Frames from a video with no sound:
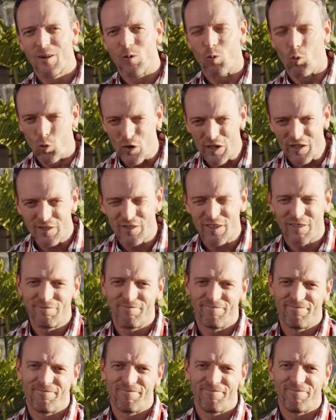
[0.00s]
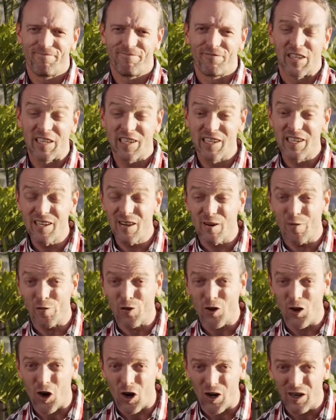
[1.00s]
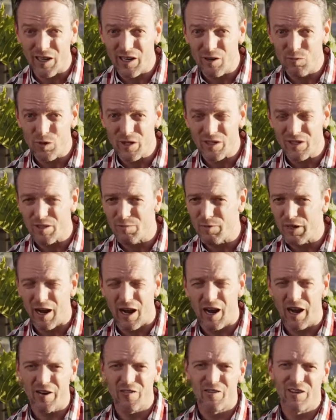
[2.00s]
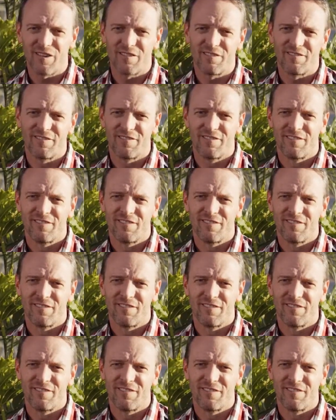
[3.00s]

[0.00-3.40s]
wisdom, the key of godly wisdom in hiring.